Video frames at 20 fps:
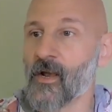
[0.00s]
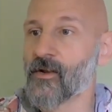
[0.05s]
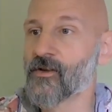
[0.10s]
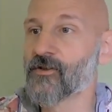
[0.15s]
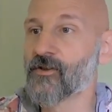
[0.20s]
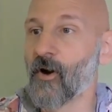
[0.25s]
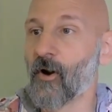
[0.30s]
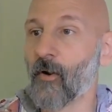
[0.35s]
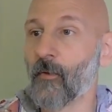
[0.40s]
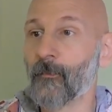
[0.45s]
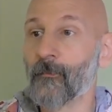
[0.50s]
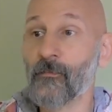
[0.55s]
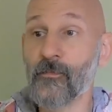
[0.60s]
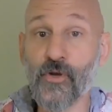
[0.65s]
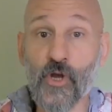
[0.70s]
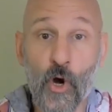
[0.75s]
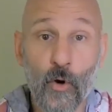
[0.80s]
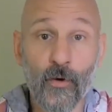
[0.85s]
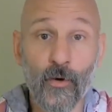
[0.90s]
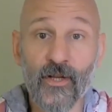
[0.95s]
So
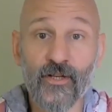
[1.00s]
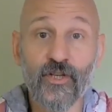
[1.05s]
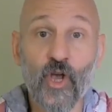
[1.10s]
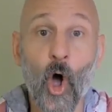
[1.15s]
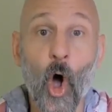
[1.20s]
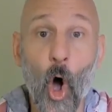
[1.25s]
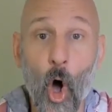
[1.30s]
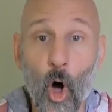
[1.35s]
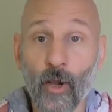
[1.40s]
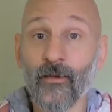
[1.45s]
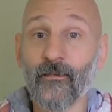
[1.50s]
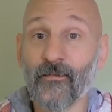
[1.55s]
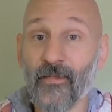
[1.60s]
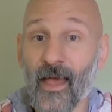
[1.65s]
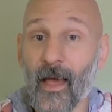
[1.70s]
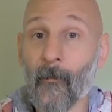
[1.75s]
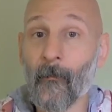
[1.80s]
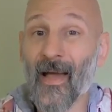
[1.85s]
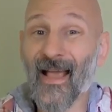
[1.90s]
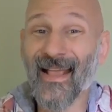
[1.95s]
notice all of
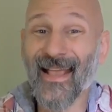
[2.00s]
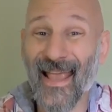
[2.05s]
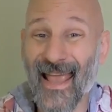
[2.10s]
them